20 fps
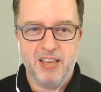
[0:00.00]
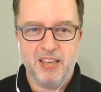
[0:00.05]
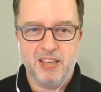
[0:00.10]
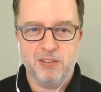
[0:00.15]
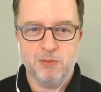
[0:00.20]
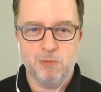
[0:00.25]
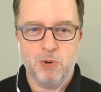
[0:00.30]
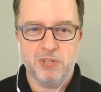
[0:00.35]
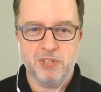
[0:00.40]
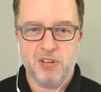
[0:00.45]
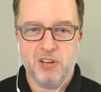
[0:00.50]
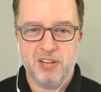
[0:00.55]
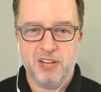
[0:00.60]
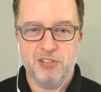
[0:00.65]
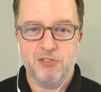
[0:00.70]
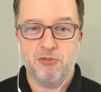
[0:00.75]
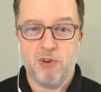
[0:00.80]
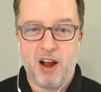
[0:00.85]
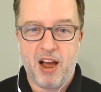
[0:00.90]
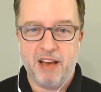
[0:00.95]
is what's going to
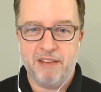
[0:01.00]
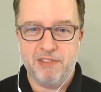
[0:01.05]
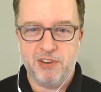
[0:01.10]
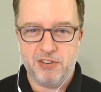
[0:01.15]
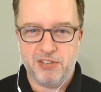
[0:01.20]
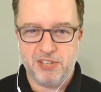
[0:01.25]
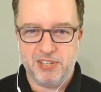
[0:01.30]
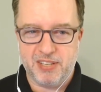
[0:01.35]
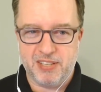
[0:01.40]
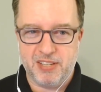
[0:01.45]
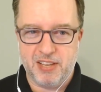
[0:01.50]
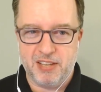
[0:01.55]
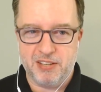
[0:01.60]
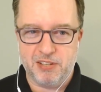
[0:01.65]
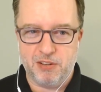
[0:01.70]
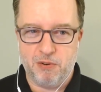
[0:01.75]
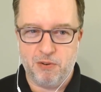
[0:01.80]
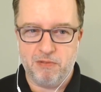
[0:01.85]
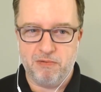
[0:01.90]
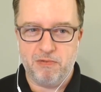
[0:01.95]
drive your success
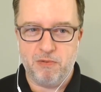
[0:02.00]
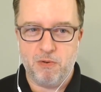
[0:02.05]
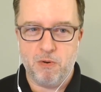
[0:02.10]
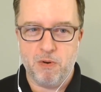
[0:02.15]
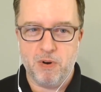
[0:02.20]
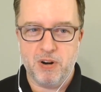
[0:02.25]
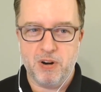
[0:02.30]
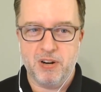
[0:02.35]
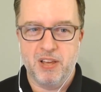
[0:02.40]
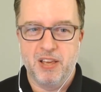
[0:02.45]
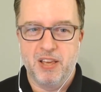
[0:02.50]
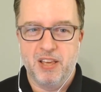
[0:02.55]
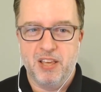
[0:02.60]
going forward.